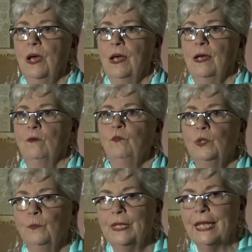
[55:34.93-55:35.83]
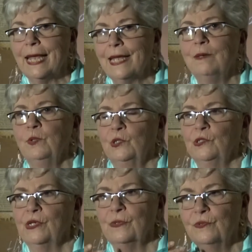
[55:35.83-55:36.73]
uh, will be able
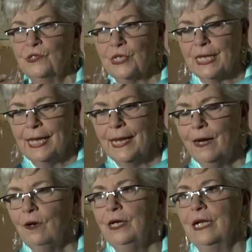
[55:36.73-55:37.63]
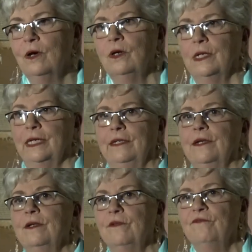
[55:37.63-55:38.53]
to, to carry on
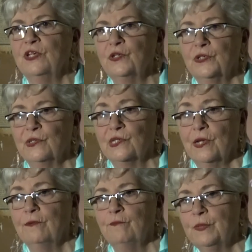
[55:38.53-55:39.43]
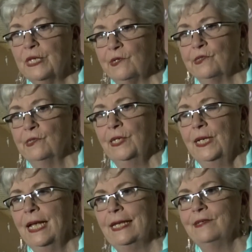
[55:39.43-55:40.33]
visions of peace
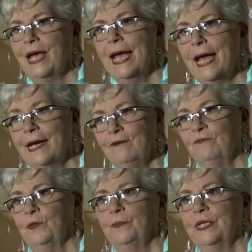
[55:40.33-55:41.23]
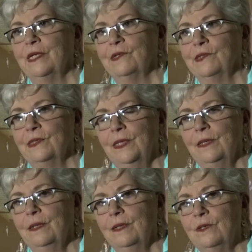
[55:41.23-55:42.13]
and to act for peace,
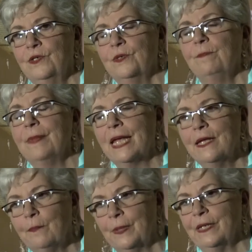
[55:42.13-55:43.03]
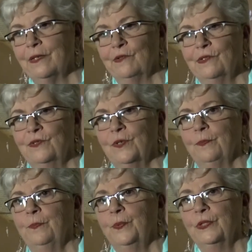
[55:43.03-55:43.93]
to make peace, to
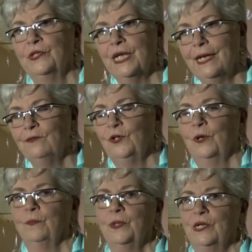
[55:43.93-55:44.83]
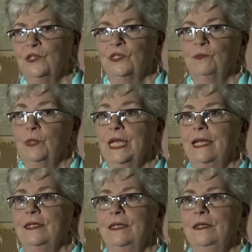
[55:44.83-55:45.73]
protect our precious
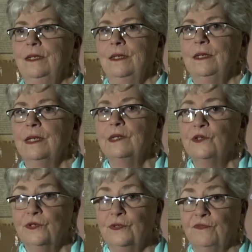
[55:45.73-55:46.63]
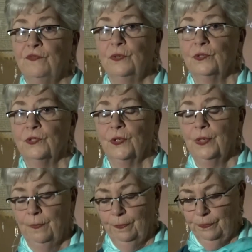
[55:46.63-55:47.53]
planet into the future.
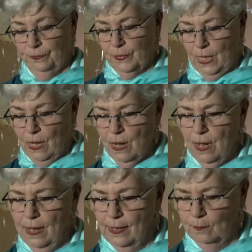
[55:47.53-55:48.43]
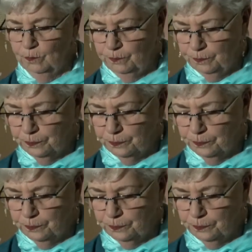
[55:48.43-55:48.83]
Um,